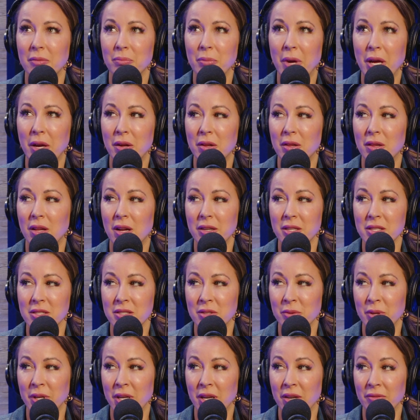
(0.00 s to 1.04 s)
my clock is
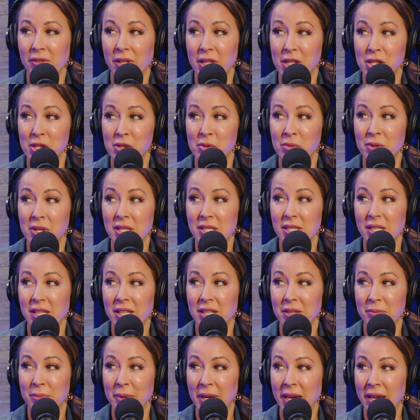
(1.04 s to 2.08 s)
going off. Like, you need to
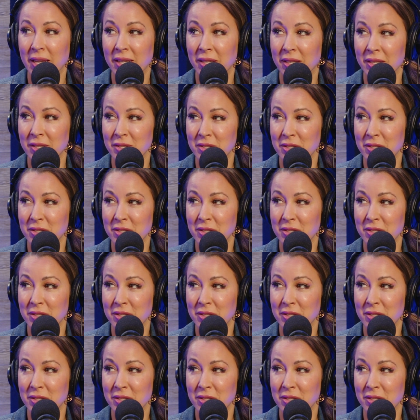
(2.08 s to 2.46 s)
get in bed.